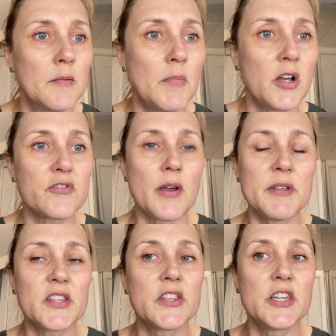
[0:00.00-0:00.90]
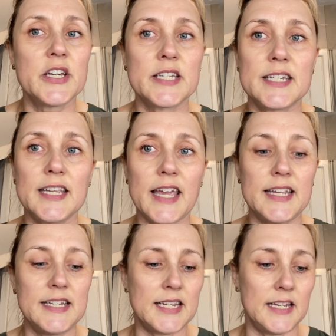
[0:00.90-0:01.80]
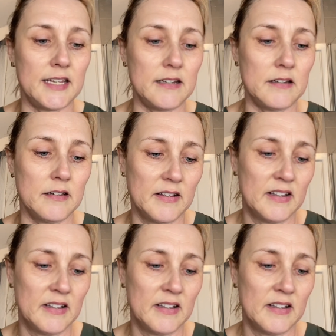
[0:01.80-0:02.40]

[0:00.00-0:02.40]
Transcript: Mask Creme is 3018